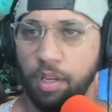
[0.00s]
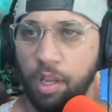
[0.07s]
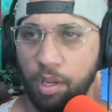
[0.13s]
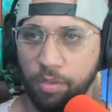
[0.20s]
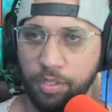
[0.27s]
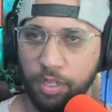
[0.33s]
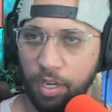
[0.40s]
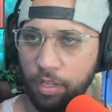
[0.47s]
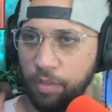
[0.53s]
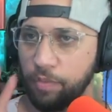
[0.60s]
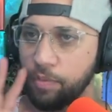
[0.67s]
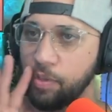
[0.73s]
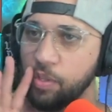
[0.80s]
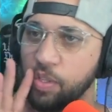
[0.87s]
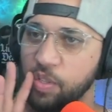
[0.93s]
was the guy on the
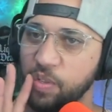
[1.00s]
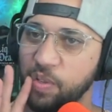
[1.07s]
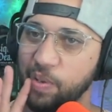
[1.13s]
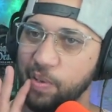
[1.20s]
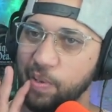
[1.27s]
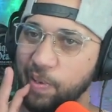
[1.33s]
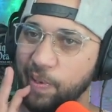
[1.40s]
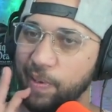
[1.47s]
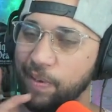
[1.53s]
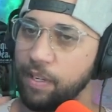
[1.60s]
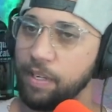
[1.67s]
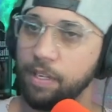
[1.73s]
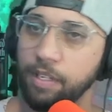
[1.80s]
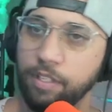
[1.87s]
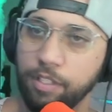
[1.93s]
floor
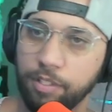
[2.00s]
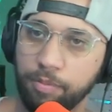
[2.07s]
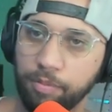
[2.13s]
doing that.